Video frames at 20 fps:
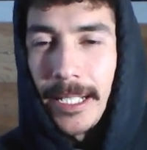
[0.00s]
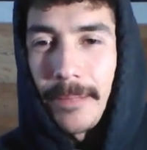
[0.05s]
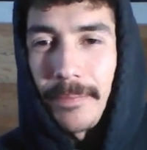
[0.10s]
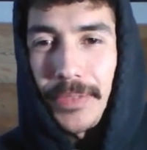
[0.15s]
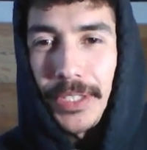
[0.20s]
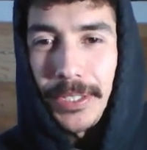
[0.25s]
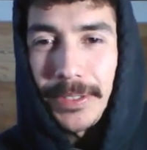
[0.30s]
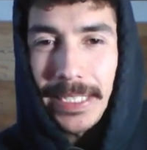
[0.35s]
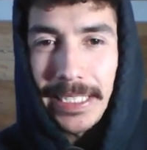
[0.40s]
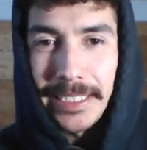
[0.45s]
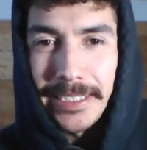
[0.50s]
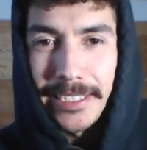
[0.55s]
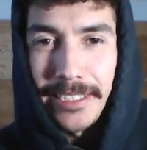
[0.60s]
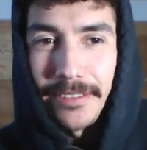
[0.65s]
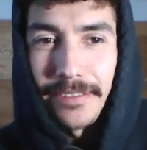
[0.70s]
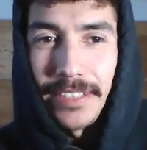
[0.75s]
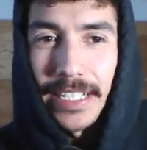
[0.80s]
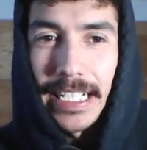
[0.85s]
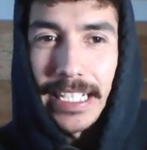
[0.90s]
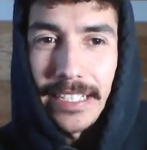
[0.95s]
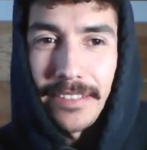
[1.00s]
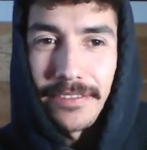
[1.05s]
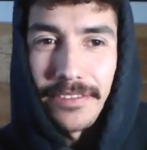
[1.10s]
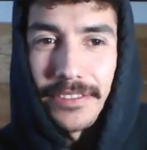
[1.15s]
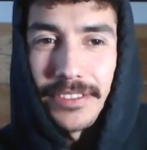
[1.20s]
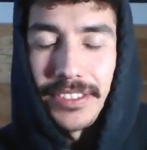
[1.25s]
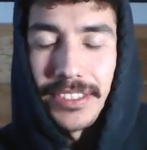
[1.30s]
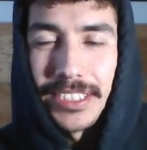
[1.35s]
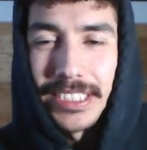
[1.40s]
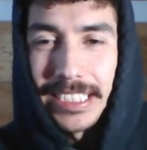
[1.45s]
you can survive
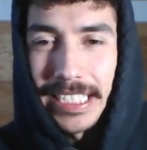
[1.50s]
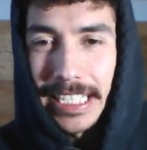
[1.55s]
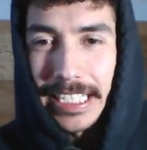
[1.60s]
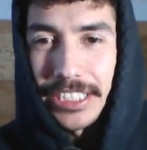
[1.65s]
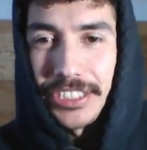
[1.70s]
like